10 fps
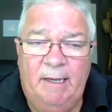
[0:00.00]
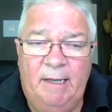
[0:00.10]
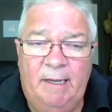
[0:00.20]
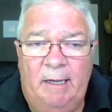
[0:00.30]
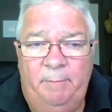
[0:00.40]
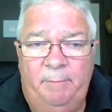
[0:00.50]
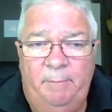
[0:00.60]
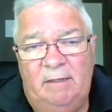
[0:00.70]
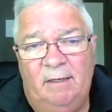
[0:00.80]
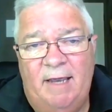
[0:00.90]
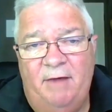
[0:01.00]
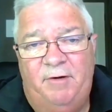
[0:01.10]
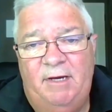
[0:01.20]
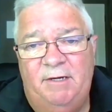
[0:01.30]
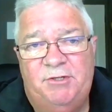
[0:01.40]
Um, and nearly
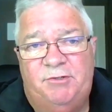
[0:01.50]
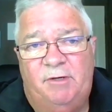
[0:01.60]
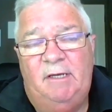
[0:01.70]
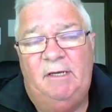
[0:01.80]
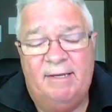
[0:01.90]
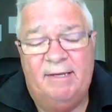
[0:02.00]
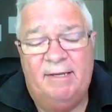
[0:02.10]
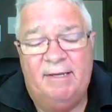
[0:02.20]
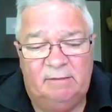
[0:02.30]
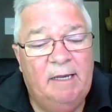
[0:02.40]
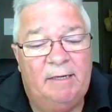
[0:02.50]
every industry has it,